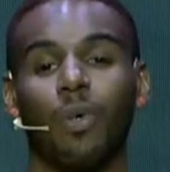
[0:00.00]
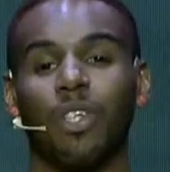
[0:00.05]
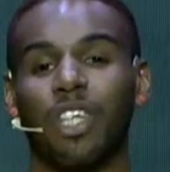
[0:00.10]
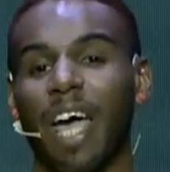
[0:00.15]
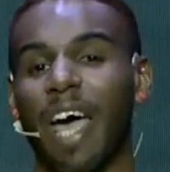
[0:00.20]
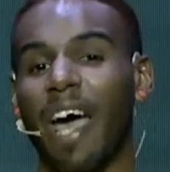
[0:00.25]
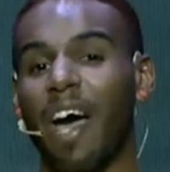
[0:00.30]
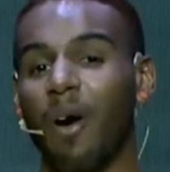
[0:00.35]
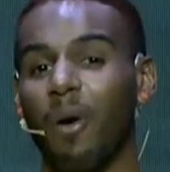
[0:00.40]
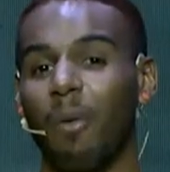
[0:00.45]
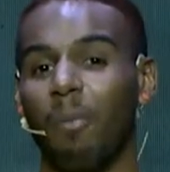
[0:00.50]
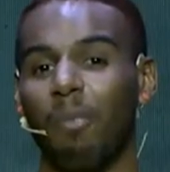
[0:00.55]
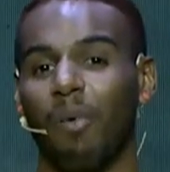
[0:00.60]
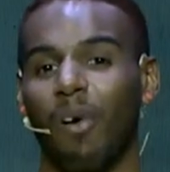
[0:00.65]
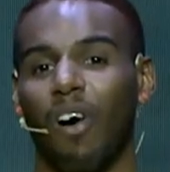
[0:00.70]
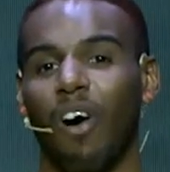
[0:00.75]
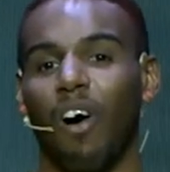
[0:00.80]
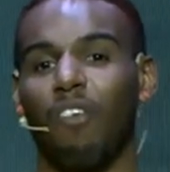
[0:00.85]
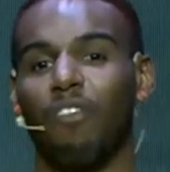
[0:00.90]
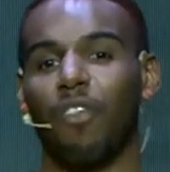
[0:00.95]
With the help
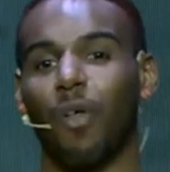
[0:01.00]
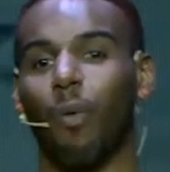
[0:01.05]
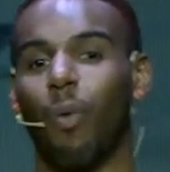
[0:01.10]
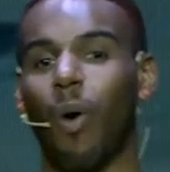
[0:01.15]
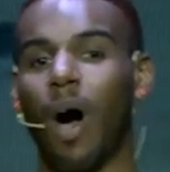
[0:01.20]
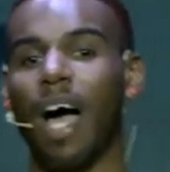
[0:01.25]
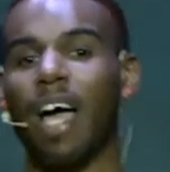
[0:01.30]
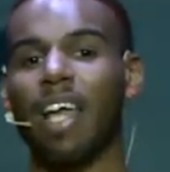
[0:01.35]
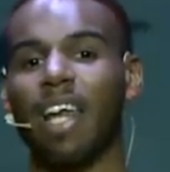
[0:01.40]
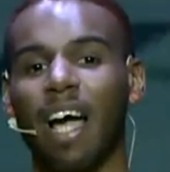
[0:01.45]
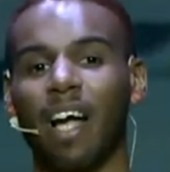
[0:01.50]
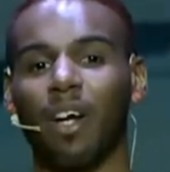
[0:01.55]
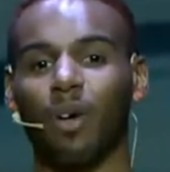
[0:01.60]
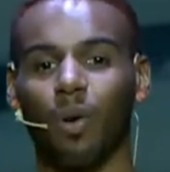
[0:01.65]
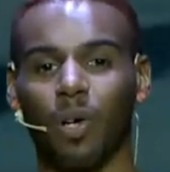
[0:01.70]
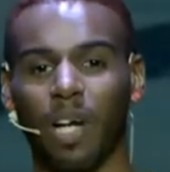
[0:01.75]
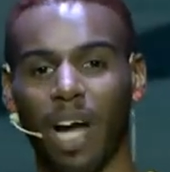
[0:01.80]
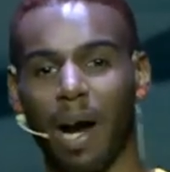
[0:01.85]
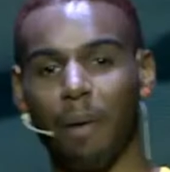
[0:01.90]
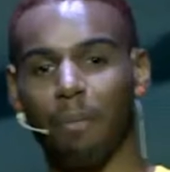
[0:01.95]
of the
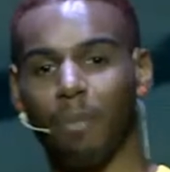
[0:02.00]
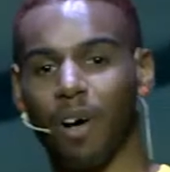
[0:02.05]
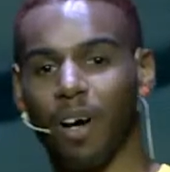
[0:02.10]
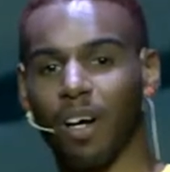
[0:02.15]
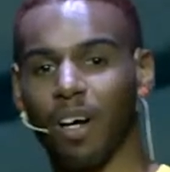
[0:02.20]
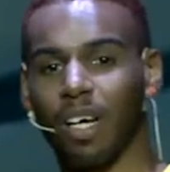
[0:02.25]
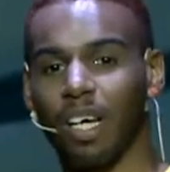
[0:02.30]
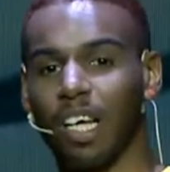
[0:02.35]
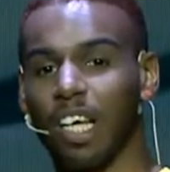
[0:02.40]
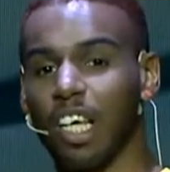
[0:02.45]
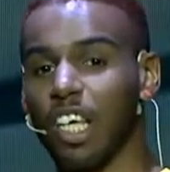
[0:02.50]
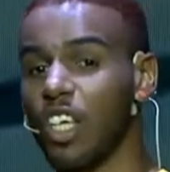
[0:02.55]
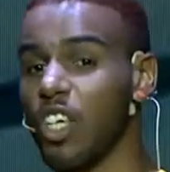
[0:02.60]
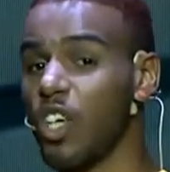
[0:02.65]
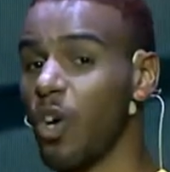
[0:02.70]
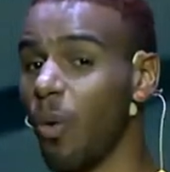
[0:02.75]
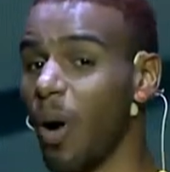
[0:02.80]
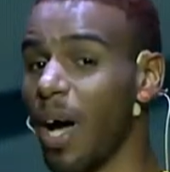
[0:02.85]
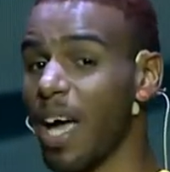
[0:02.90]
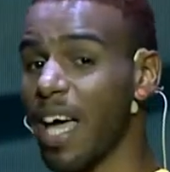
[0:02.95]
wide-angle camera,
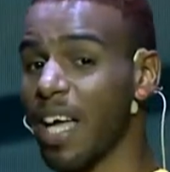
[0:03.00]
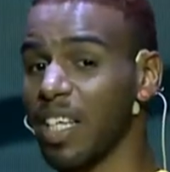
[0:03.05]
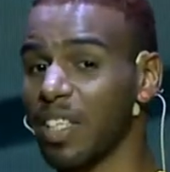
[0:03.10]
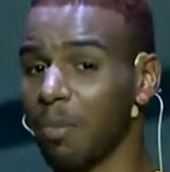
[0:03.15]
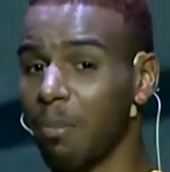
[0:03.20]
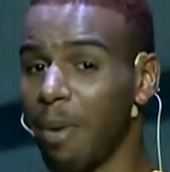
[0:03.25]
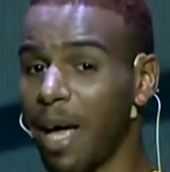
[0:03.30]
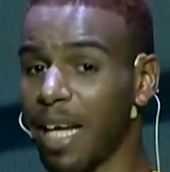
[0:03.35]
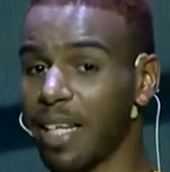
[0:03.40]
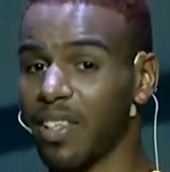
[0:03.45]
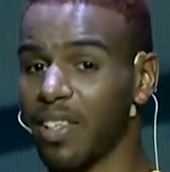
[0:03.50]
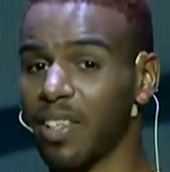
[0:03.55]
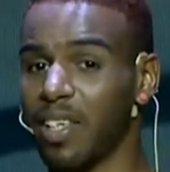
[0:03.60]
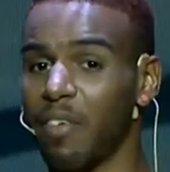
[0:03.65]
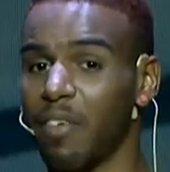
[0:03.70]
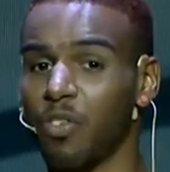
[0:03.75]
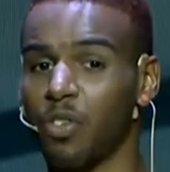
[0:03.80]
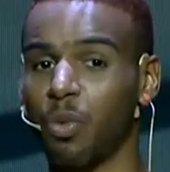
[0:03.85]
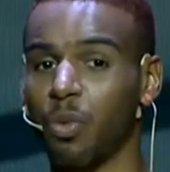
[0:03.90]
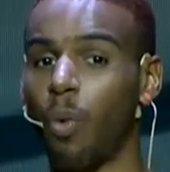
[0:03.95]
UIS
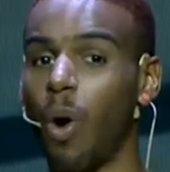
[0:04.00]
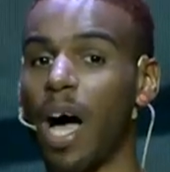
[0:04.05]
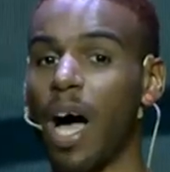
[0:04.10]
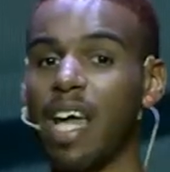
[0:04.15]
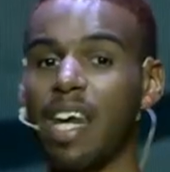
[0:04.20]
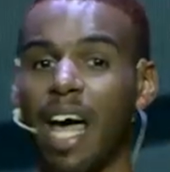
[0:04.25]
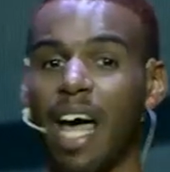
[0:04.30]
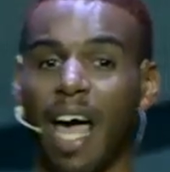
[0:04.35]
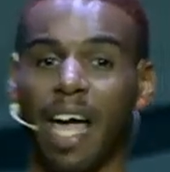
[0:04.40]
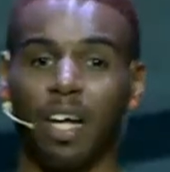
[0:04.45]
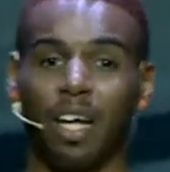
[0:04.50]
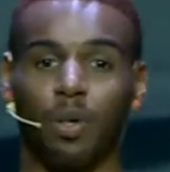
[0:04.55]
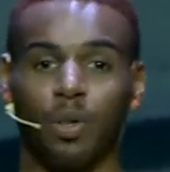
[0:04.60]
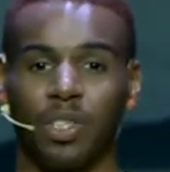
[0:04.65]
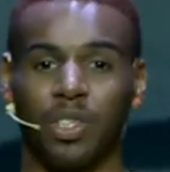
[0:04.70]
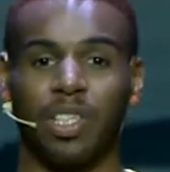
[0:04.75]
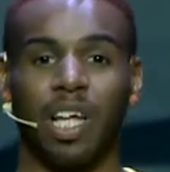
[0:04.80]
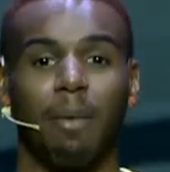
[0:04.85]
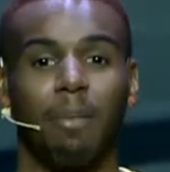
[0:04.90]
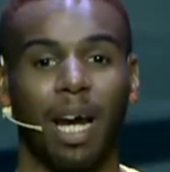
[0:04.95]
Max gives wider
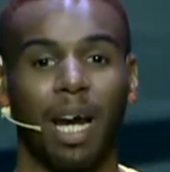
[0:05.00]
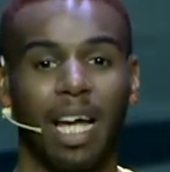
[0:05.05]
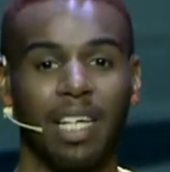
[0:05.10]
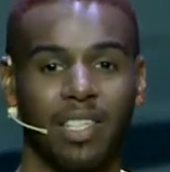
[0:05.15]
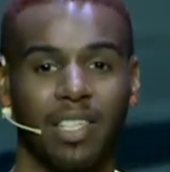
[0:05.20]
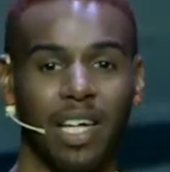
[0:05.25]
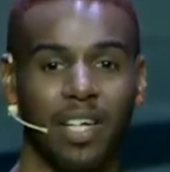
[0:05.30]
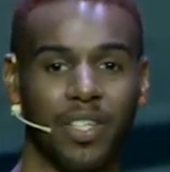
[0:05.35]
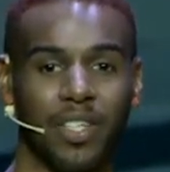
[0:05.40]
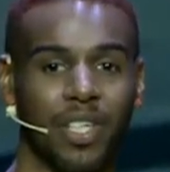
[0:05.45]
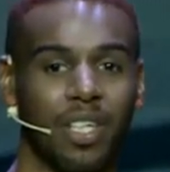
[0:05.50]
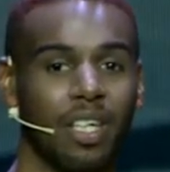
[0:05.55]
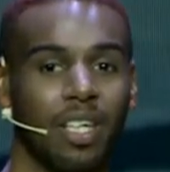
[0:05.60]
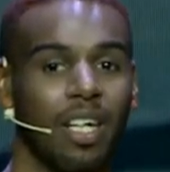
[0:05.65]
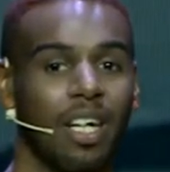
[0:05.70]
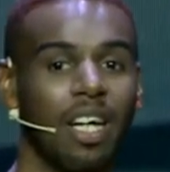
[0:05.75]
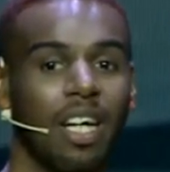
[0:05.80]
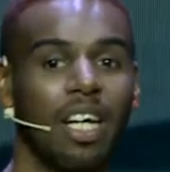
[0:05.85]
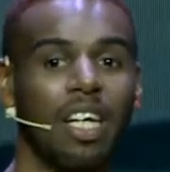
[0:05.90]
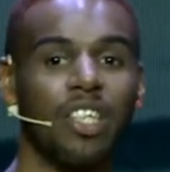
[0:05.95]
angle
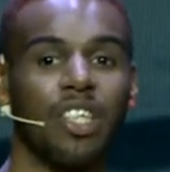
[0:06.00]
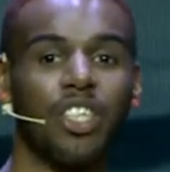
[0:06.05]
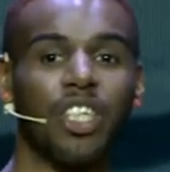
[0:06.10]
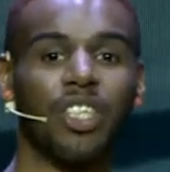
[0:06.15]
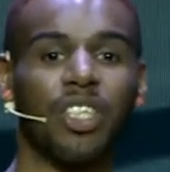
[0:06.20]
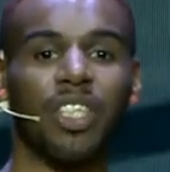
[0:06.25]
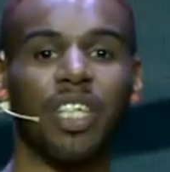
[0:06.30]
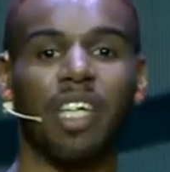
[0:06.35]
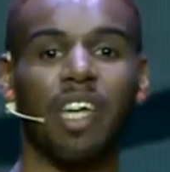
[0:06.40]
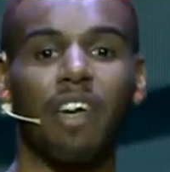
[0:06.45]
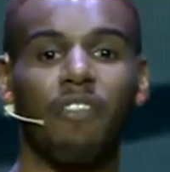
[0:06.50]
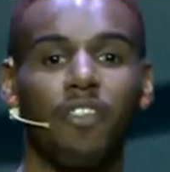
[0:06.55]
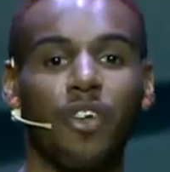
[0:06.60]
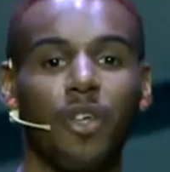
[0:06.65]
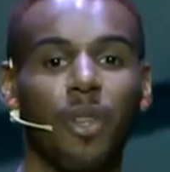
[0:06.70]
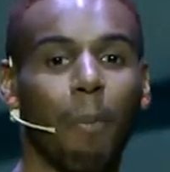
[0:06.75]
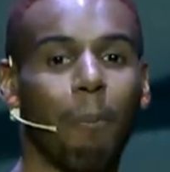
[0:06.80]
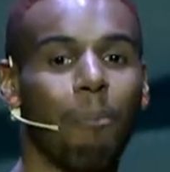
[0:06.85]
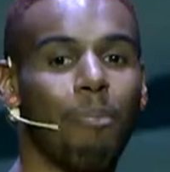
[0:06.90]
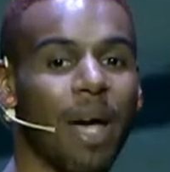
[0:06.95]
stabilization just to
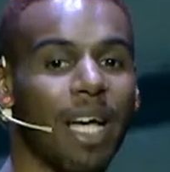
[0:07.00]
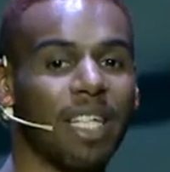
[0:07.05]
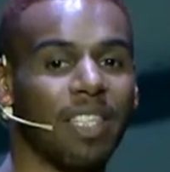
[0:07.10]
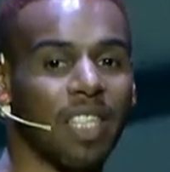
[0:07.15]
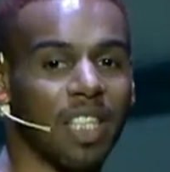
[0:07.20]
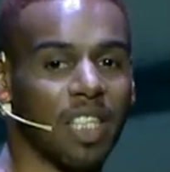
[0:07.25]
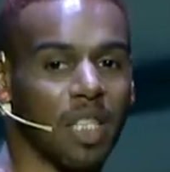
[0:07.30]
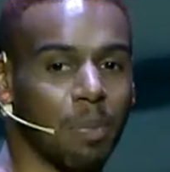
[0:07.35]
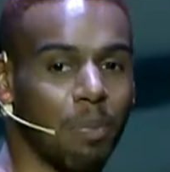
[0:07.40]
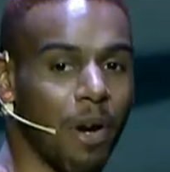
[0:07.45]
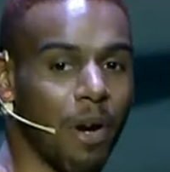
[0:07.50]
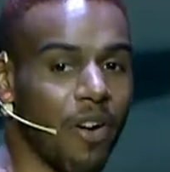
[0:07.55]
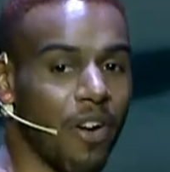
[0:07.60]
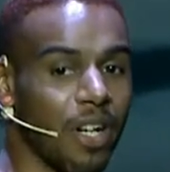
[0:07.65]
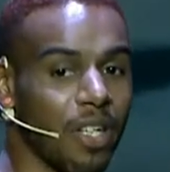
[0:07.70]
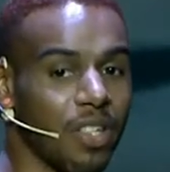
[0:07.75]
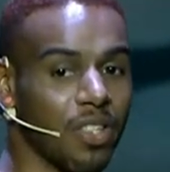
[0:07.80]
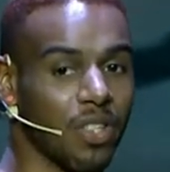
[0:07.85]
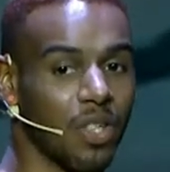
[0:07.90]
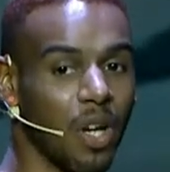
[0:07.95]
give you the best
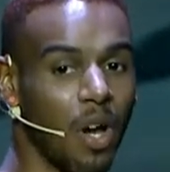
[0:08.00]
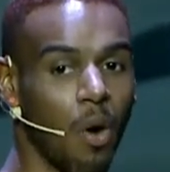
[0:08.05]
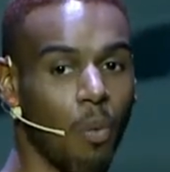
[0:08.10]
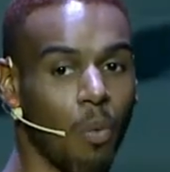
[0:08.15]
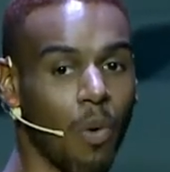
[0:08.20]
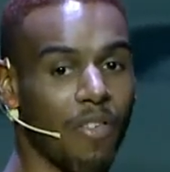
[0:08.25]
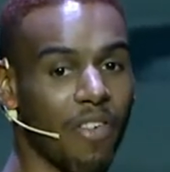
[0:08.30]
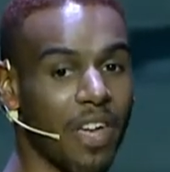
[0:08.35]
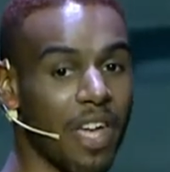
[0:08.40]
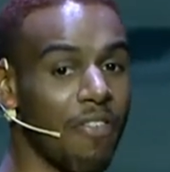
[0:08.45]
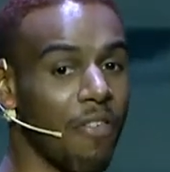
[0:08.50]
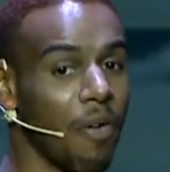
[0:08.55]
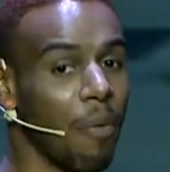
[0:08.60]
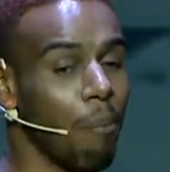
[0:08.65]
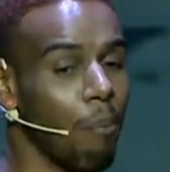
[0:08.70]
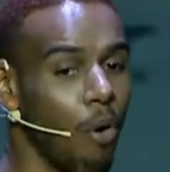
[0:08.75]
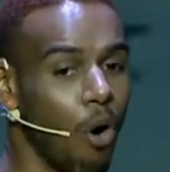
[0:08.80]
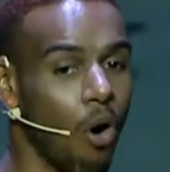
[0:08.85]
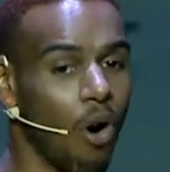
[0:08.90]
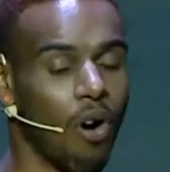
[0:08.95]
experience with
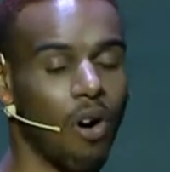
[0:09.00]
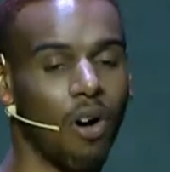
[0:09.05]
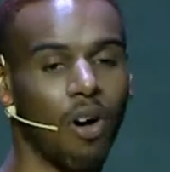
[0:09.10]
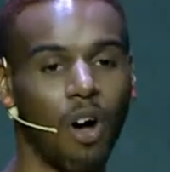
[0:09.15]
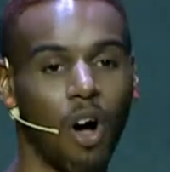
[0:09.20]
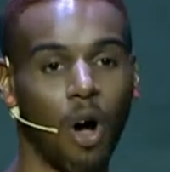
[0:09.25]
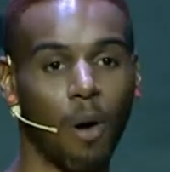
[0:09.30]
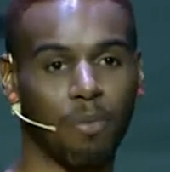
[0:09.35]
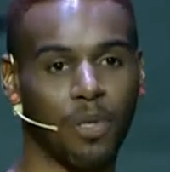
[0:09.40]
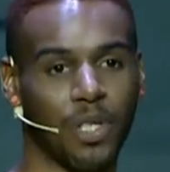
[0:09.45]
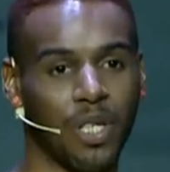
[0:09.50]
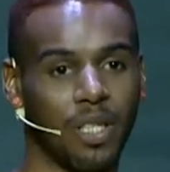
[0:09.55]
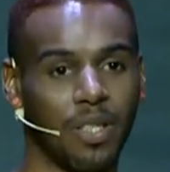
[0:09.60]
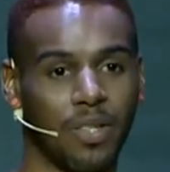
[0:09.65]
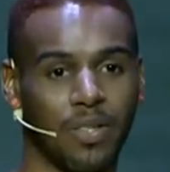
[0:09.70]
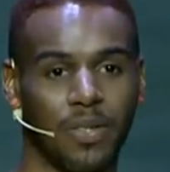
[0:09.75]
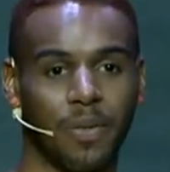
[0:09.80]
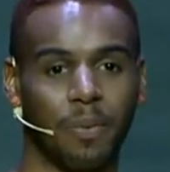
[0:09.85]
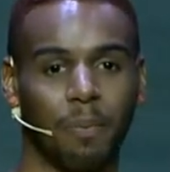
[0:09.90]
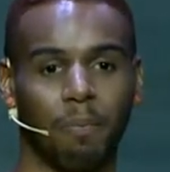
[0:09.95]
even more
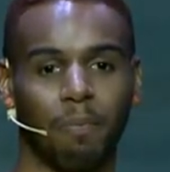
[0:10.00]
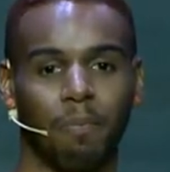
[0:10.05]
options.